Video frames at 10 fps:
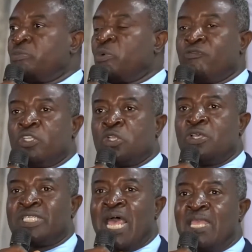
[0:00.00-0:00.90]

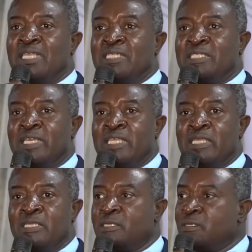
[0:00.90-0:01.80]
provisions are
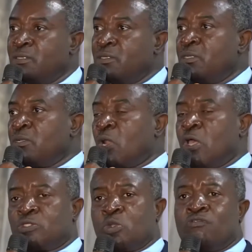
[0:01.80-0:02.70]
easily
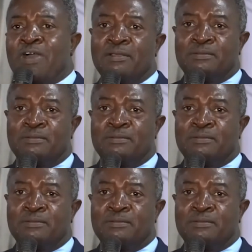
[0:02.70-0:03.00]
glossed over,